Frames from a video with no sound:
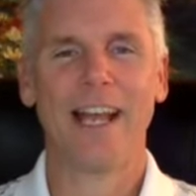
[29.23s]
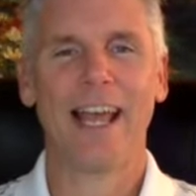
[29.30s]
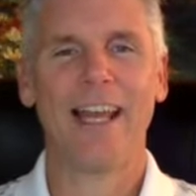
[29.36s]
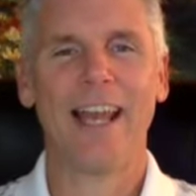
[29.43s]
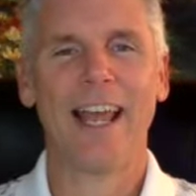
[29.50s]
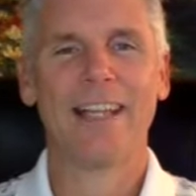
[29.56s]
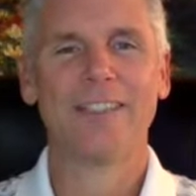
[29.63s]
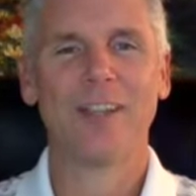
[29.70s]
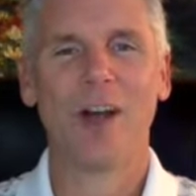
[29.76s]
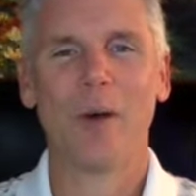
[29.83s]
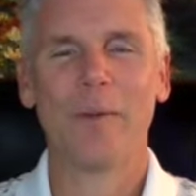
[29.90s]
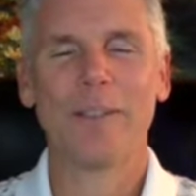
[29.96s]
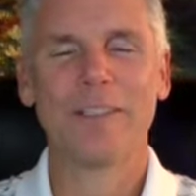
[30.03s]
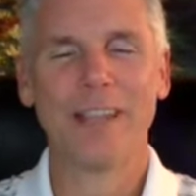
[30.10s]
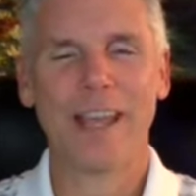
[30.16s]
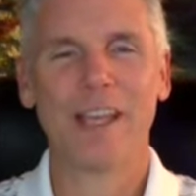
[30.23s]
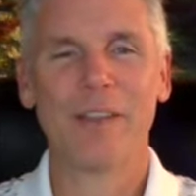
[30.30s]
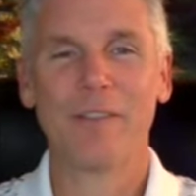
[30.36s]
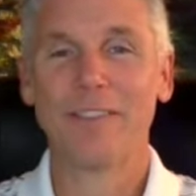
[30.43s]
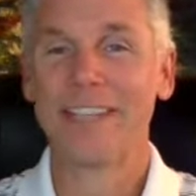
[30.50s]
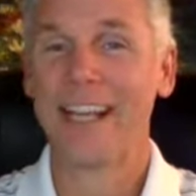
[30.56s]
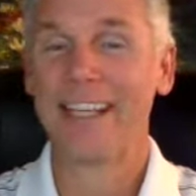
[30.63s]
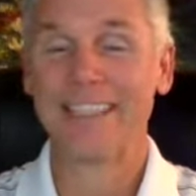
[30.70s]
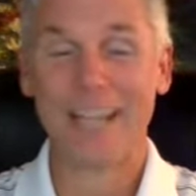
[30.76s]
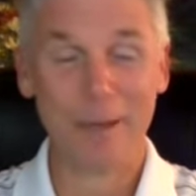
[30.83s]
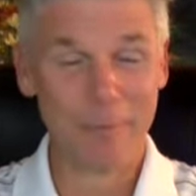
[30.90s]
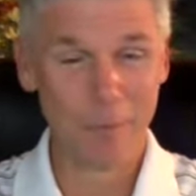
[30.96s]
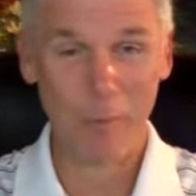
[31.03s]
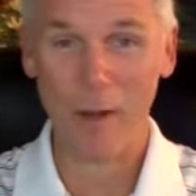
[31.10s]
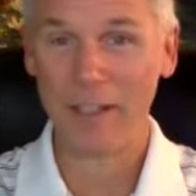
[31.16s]
And as always, thank you for taking
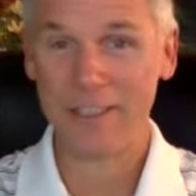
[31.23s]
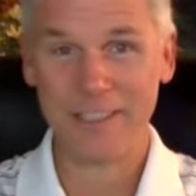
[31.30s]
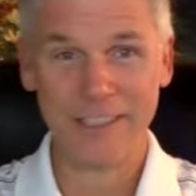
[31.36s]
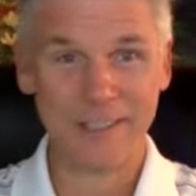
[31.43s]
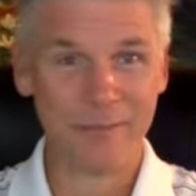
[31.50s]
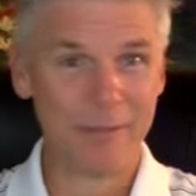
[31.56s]
time to watch this.